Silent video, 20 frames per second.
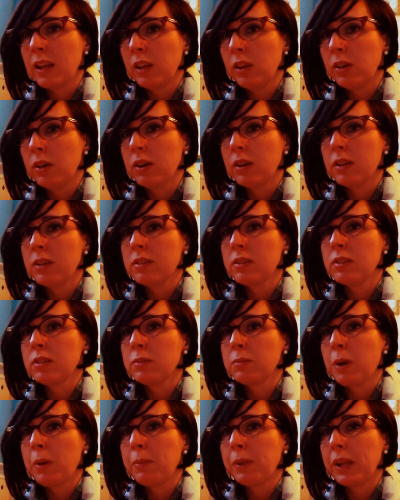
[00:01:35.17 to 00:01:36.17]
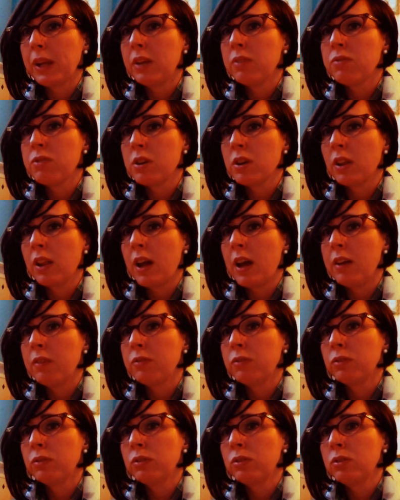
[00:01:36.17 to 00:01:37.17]
look, this is my plan for your life.
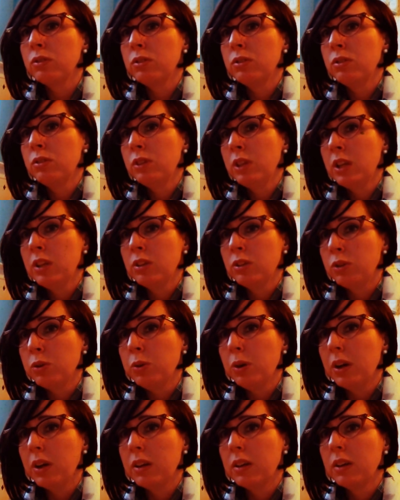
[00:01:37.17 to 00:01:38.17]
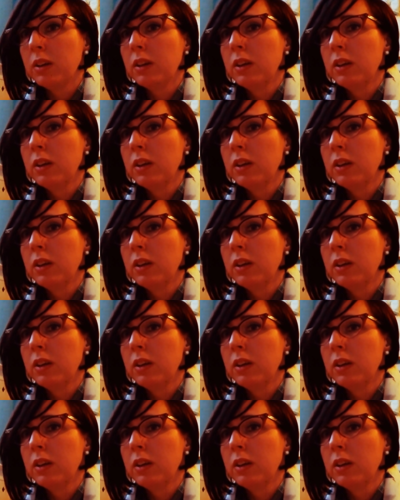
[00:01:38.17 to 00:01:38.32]
You need to do it.